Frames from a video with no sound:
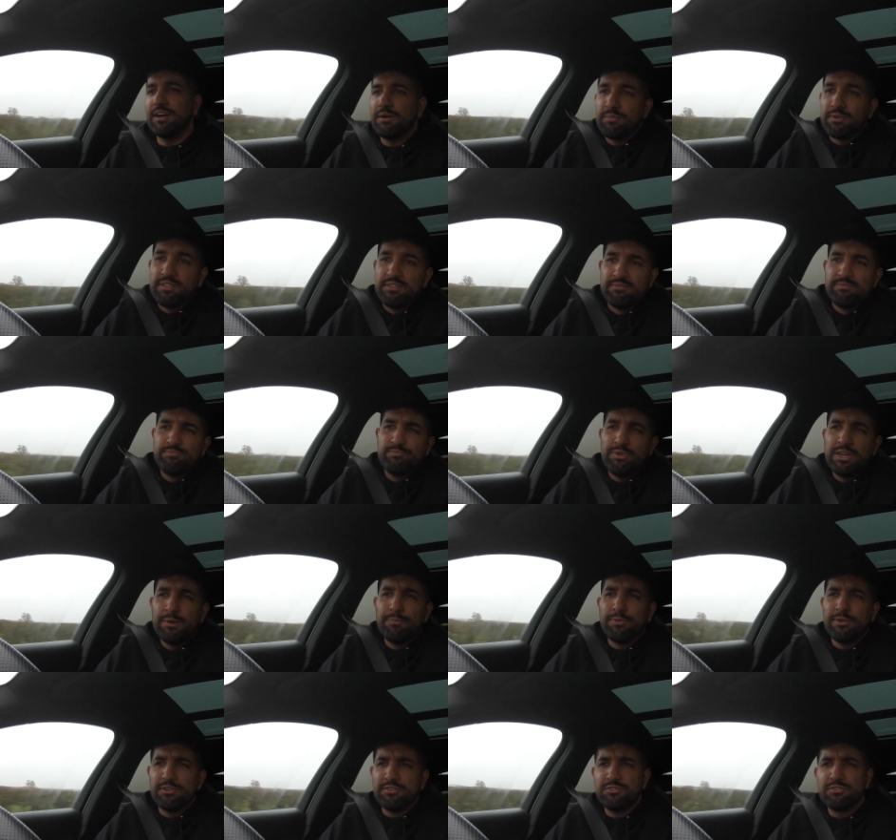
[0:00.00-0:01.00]
I mean
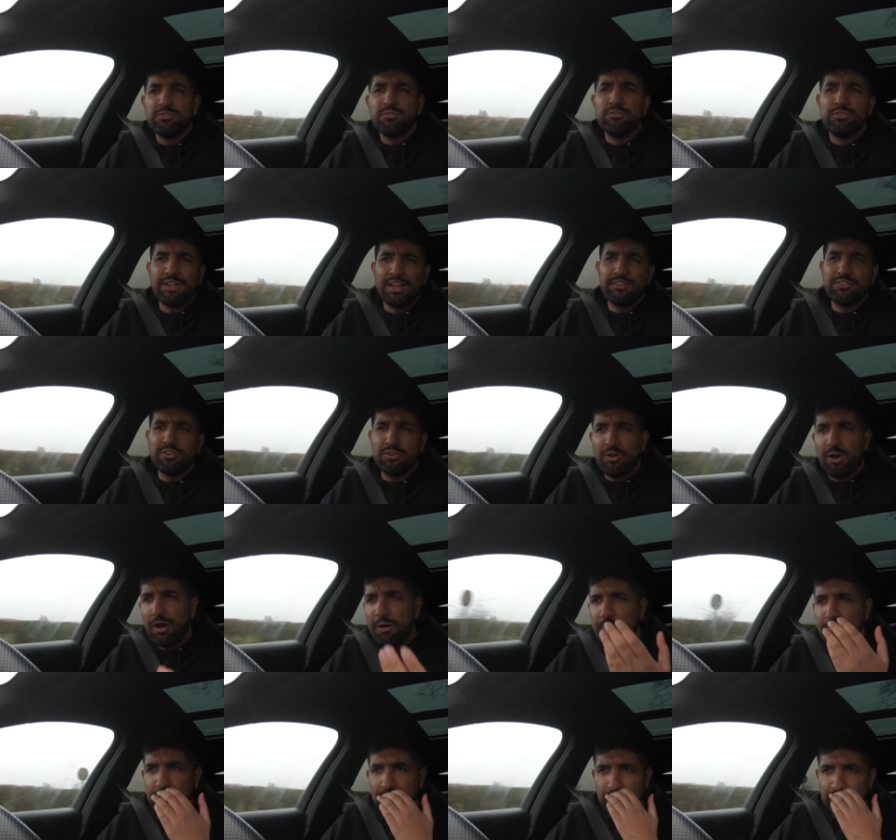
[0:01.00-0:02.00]
people do tend to
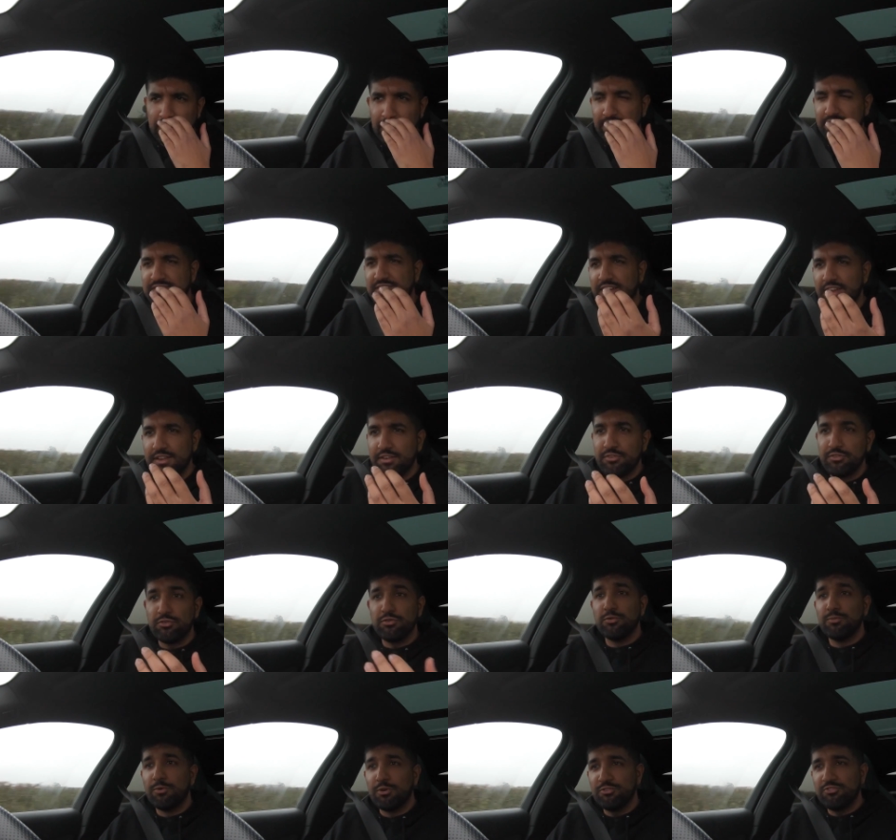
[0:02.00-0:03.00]
comment like saying
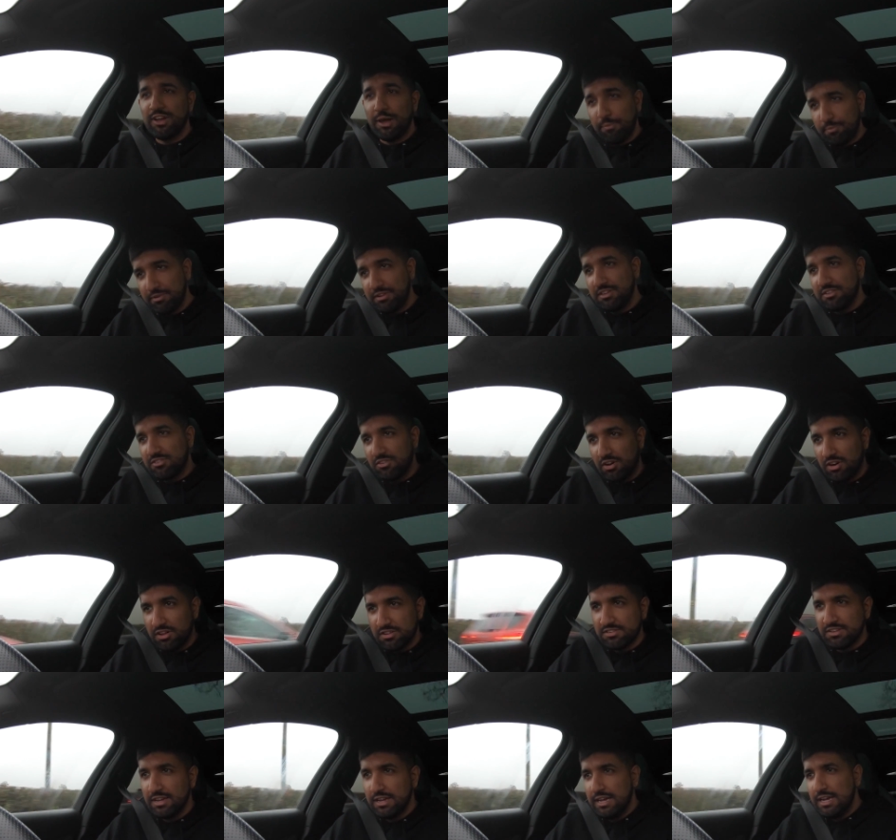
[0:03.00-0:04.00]
do more Japanese
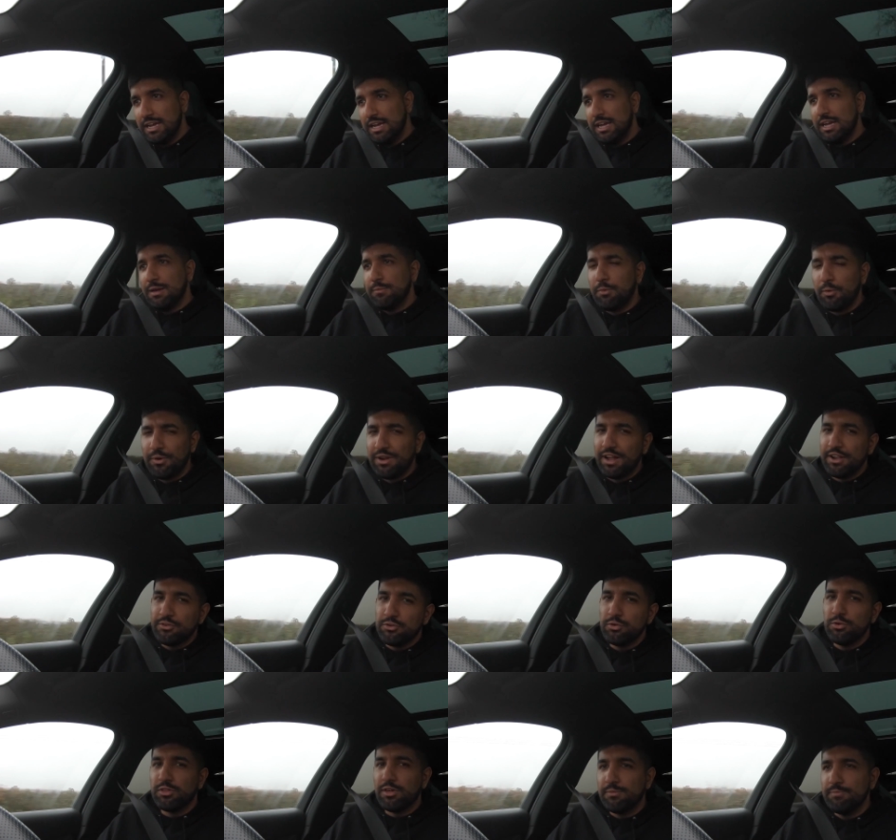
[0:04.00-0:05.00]
cars. But when I
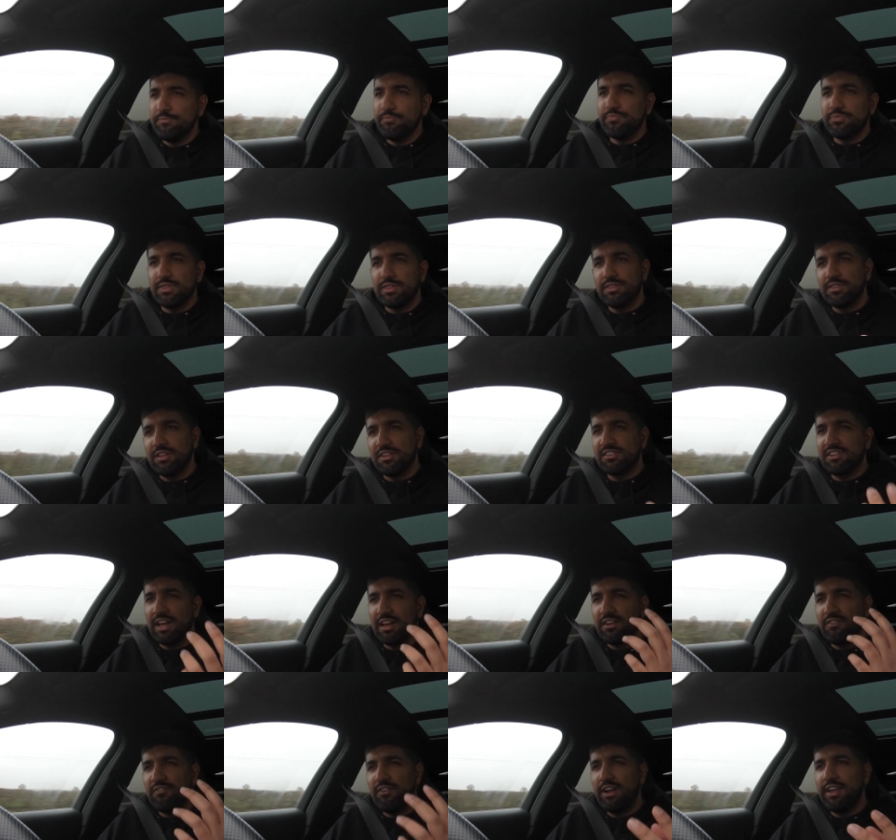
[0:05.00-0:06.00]
do them, there's
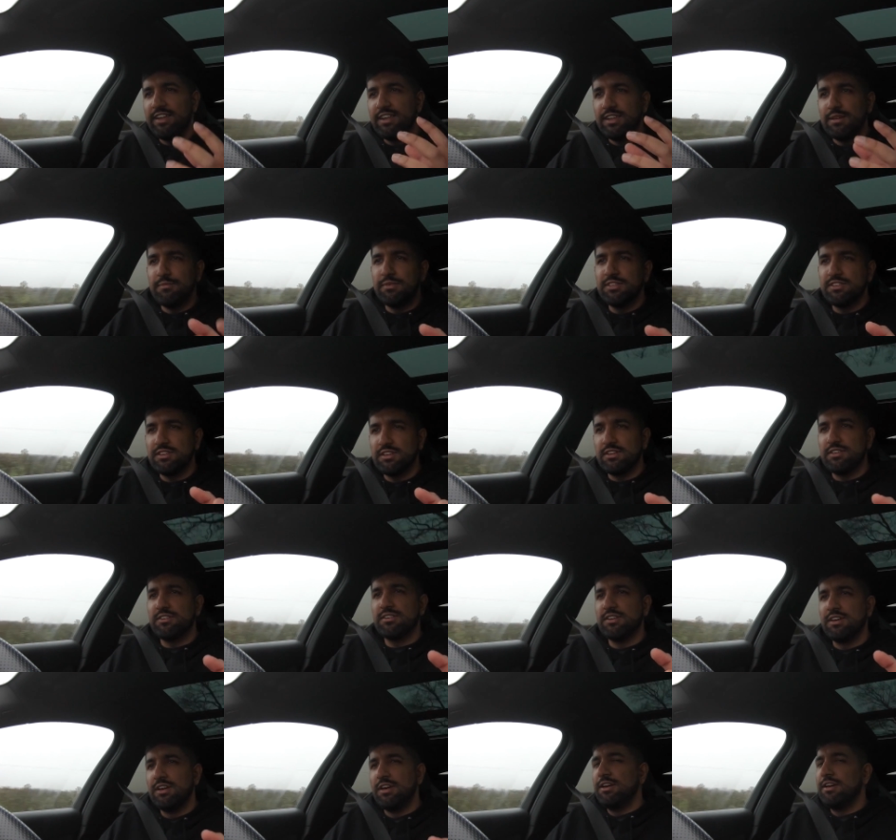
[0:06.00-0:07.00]
like a very limited
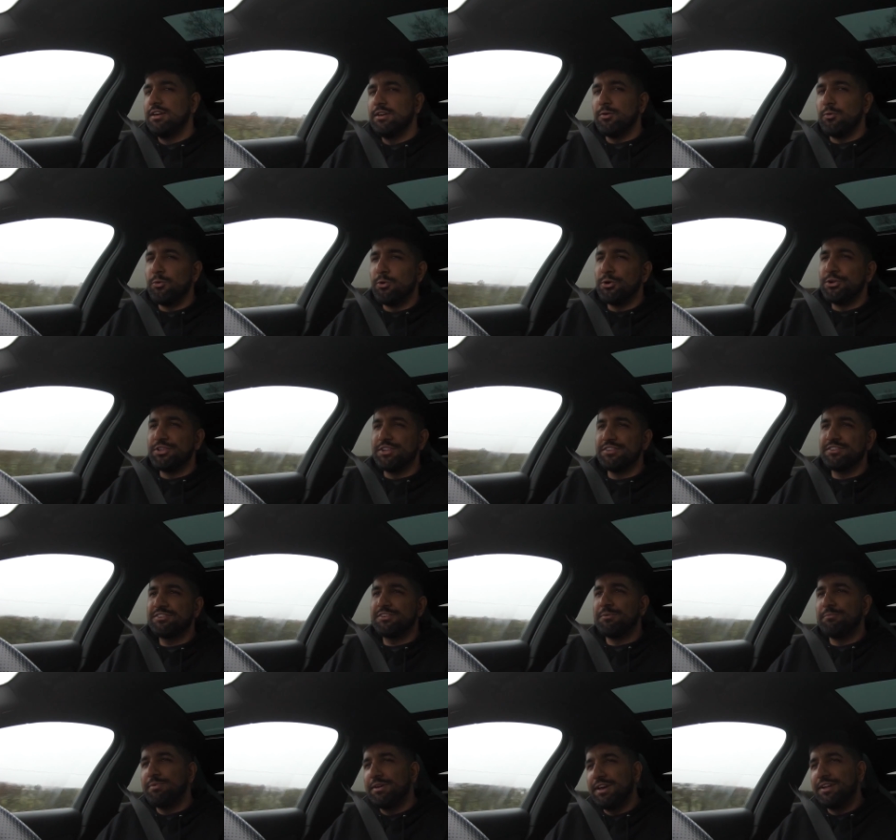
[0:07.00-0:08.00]
audience
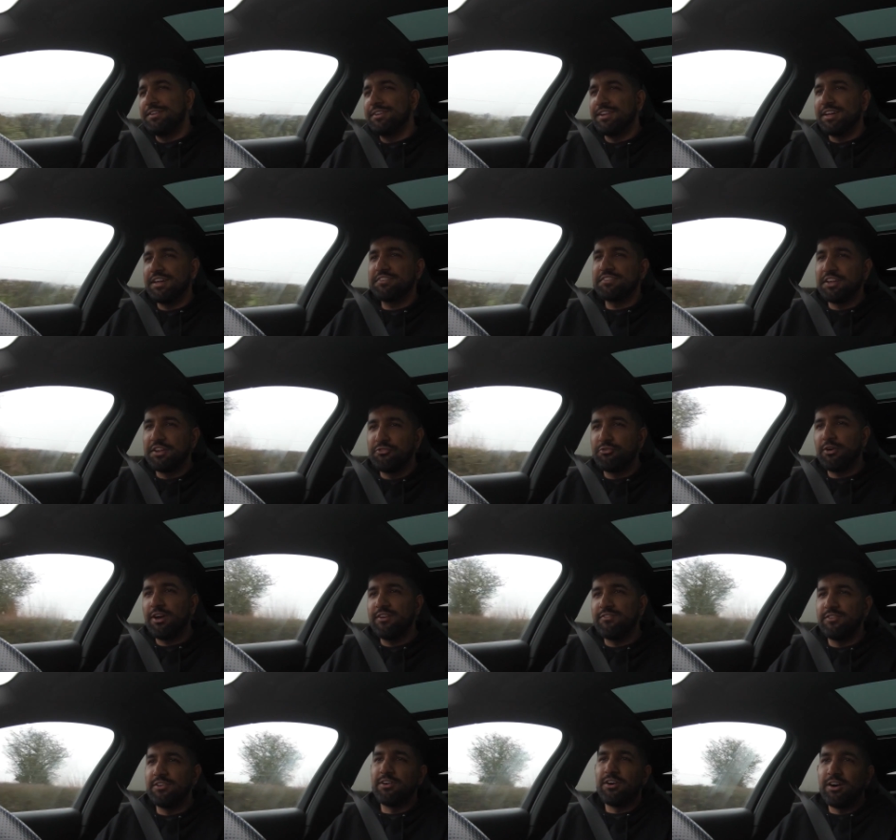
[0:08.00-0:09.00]
compared to like say
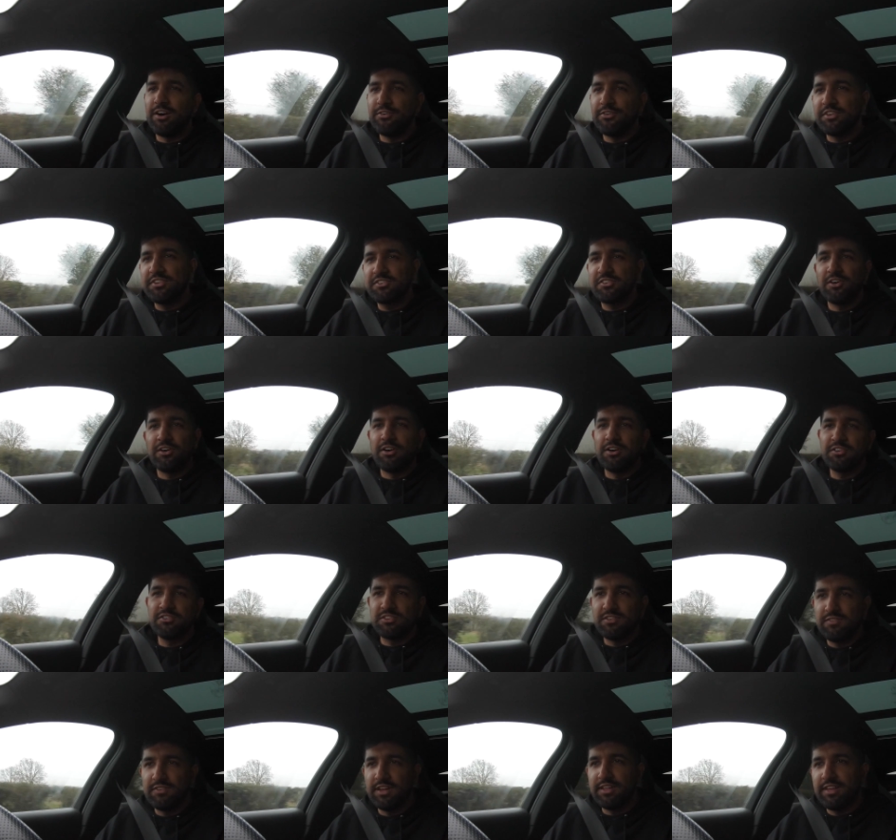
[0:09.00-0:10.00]
driving an RS car,
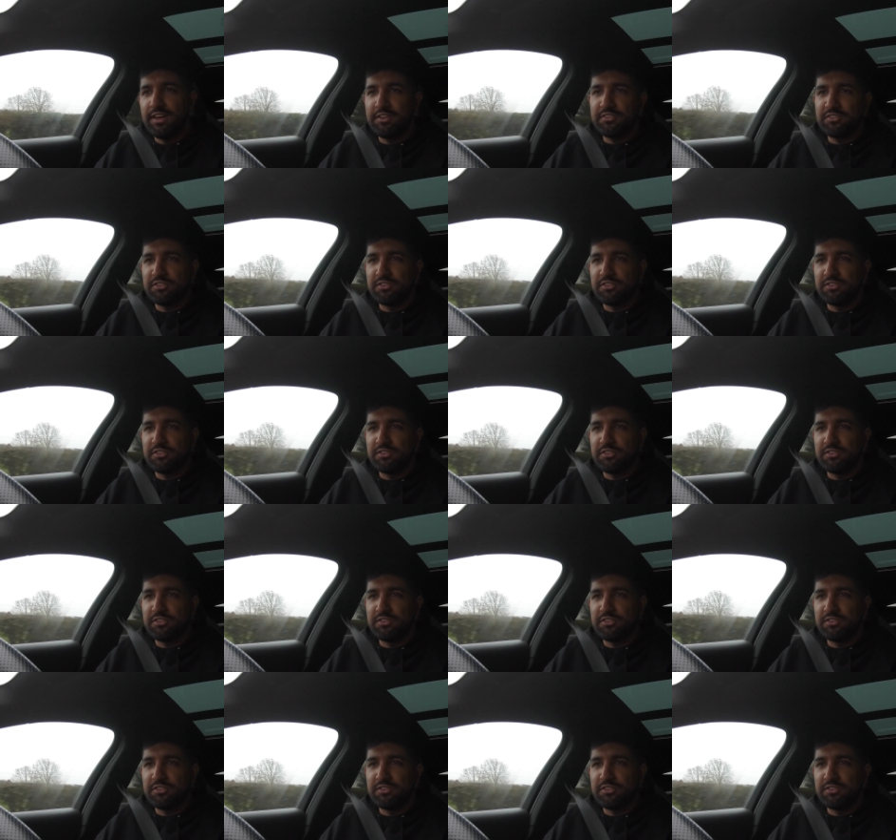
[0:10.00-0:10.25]
stuff like that.